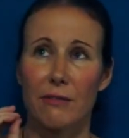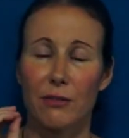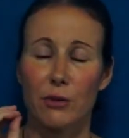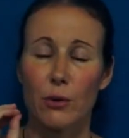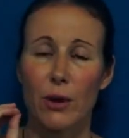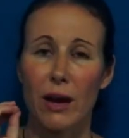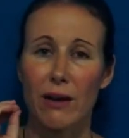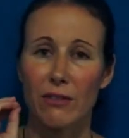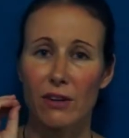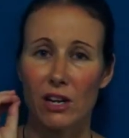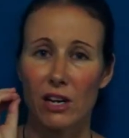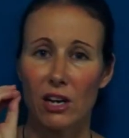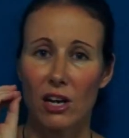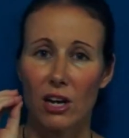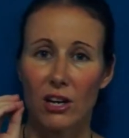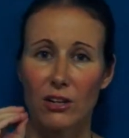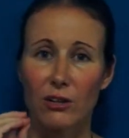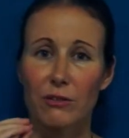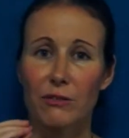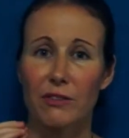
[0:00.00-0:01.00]
have a
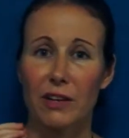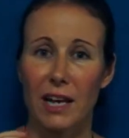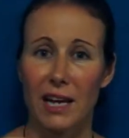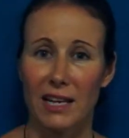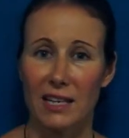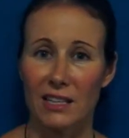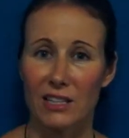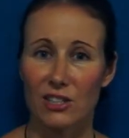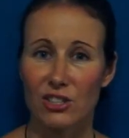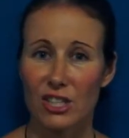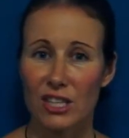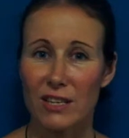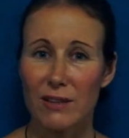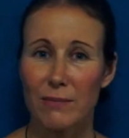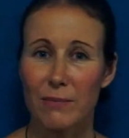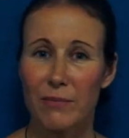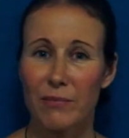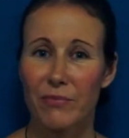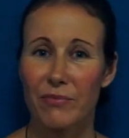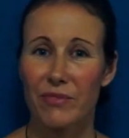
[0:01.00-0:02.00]
lot of energy,
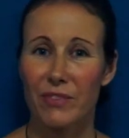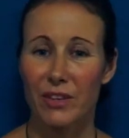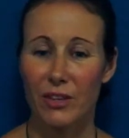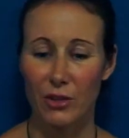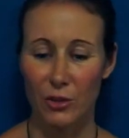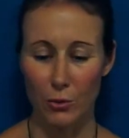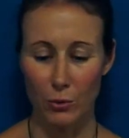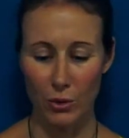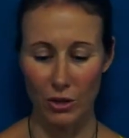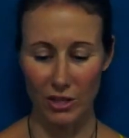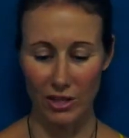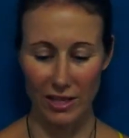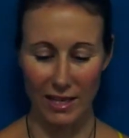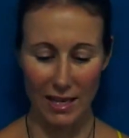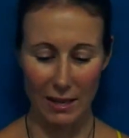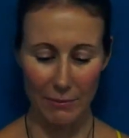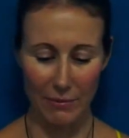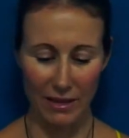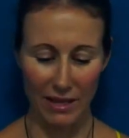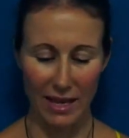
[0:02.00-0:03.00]
you want to
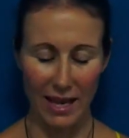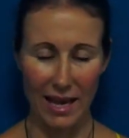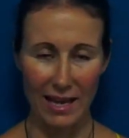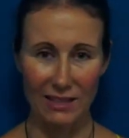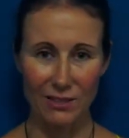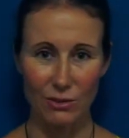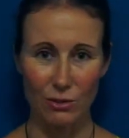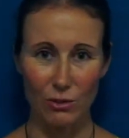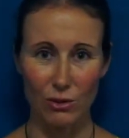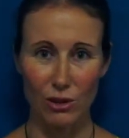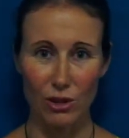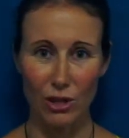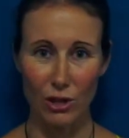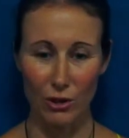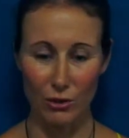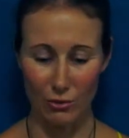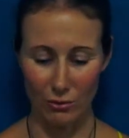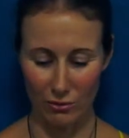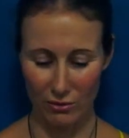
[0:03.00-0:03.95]
keep the candle low.